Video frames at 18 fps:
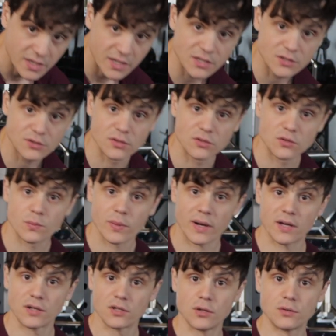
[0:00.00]
is just
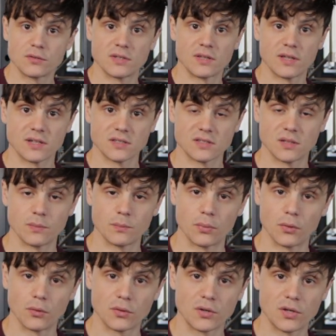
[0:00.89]
by using that
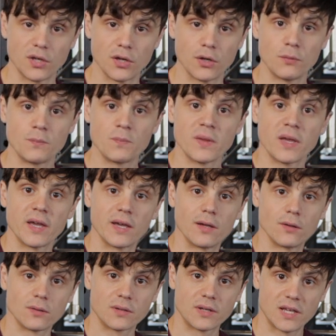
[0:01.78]
simple cue,
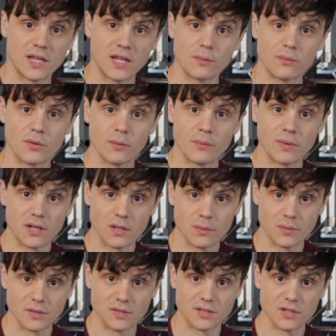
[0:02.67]
it'll keep them in a
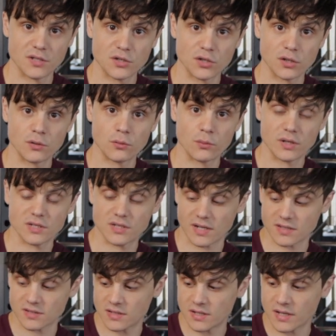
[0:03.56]
position which
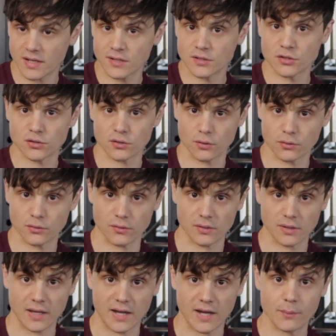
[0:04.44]
has a nice shoulder
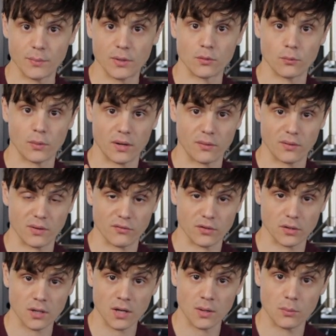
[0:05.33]
alignment where we have a
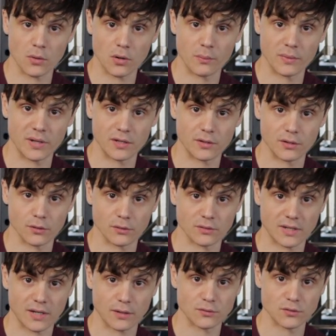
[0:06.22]
lot more medial
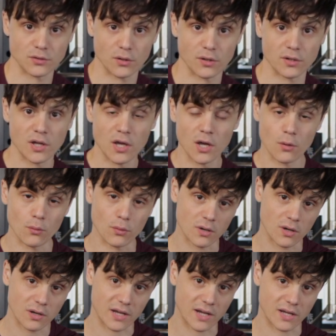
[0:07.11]
deltoid. We're
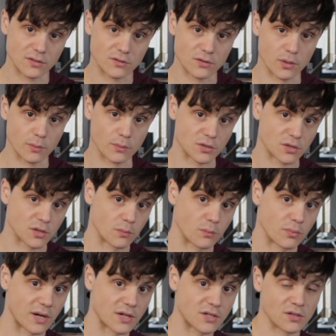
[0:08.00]
not getting too much
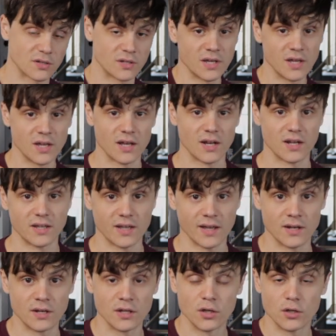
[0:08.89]
compression, and
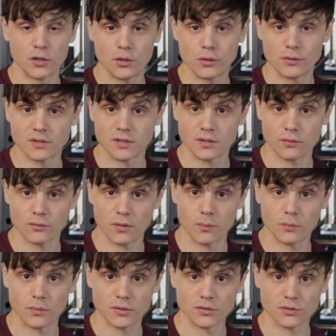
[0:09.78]
again, using the
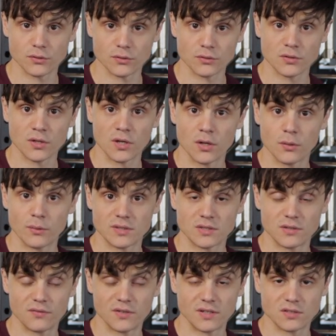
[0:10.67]
wrong muscles, which
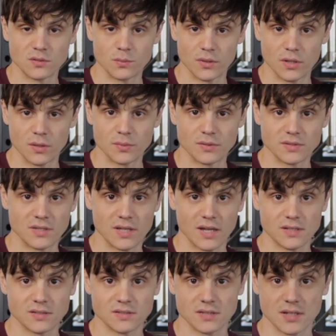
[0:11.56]
defeats the purpose of the
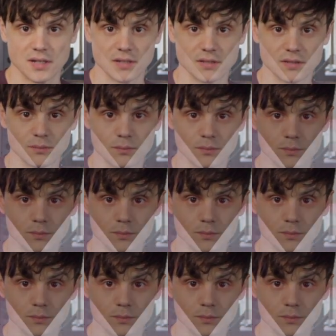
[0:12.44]
exercise.